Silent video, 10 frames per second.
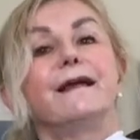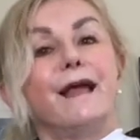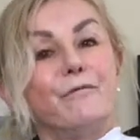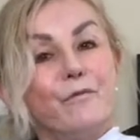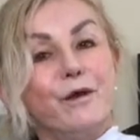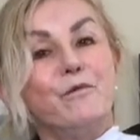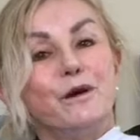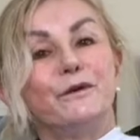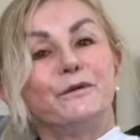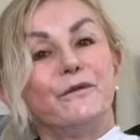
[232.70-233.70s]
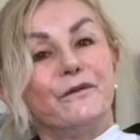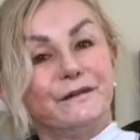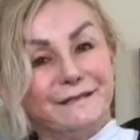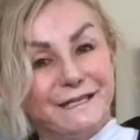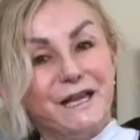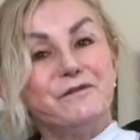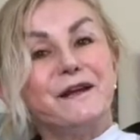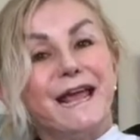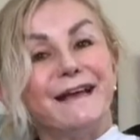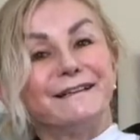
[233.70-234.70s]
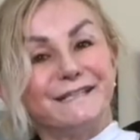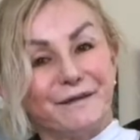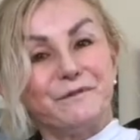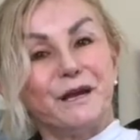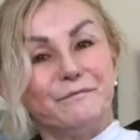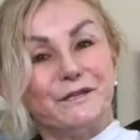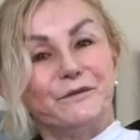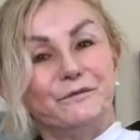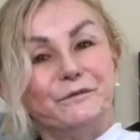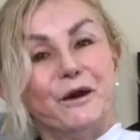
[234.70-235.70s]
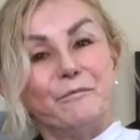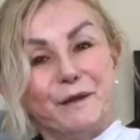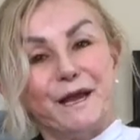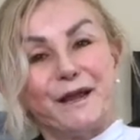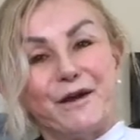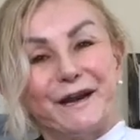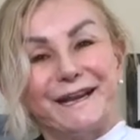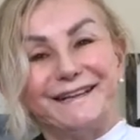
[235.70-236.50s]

And we will see you again sometime soon on Be Iconic.